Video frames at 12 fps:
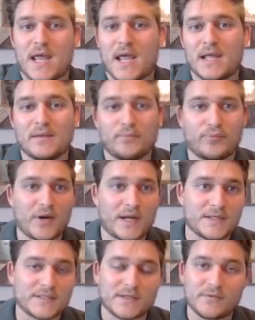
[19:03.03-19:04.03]
And the
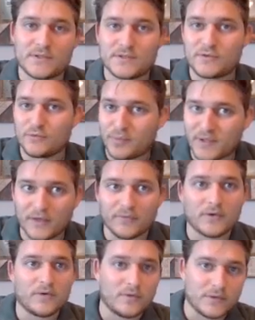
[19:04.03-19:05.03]
brain is going to play a
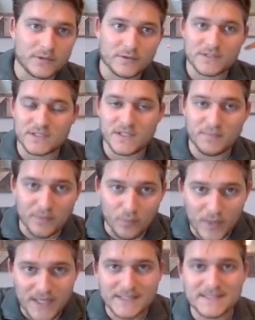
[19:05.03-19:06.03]
role in our sleep
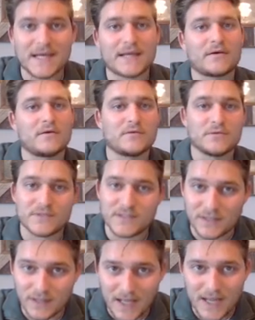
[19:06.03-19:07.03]
and wake cycles
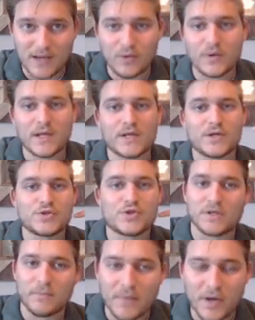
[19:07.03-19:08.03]
and language
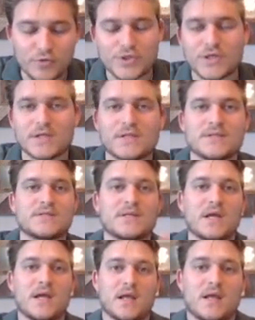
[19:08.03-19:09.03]
and emotions.
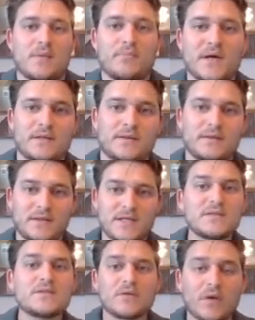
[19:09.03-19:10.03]
But
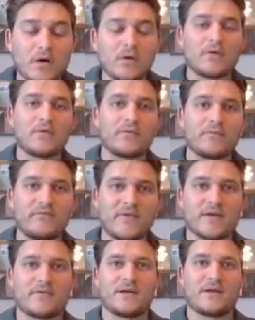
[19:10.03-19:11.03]
these are all
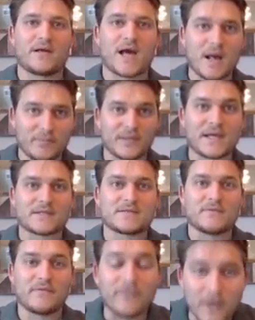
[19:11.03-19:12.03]
very
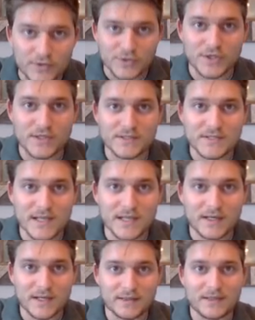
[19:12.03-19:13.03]
complex functions.
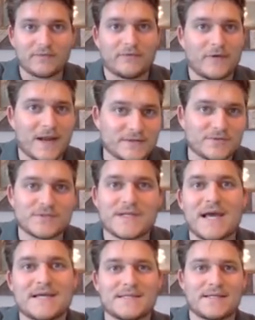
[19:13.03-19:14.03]
And I think for
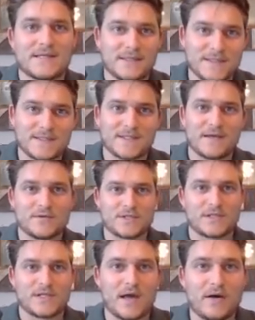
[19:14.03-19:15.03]
exercise and
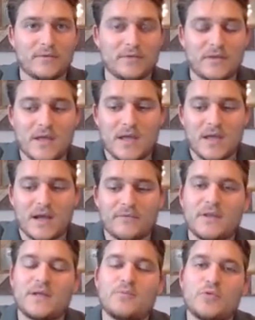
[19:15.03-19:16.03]
kinesiology and health, I
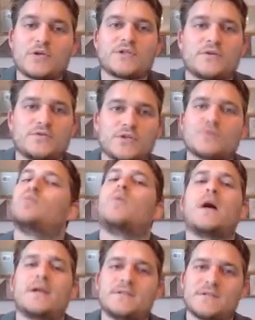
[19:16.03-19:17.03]
really more so just
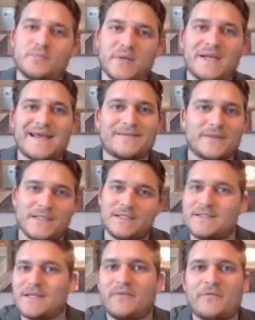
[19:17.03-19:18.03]
wanted to pin out the
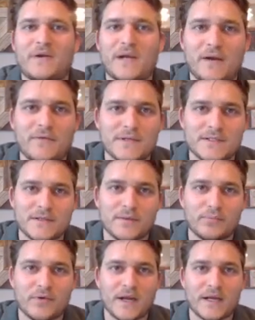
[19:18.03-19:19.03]
different areas of the
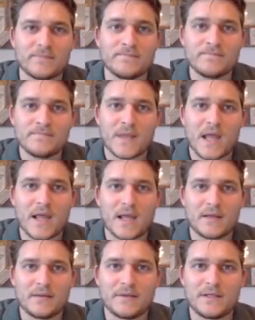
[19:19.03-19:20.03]
brain
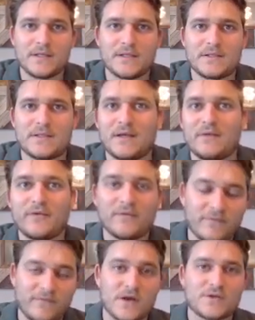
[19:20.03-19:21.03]
and the
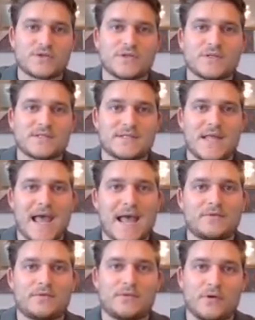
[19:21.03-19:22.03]
different functions
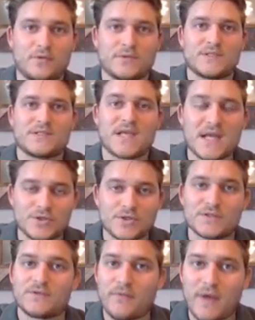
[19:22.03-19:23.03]
that those
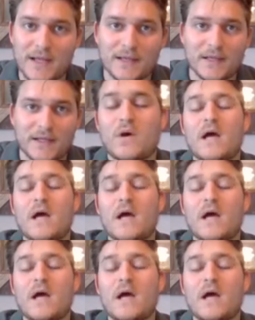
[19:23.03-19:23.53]
sections regulate.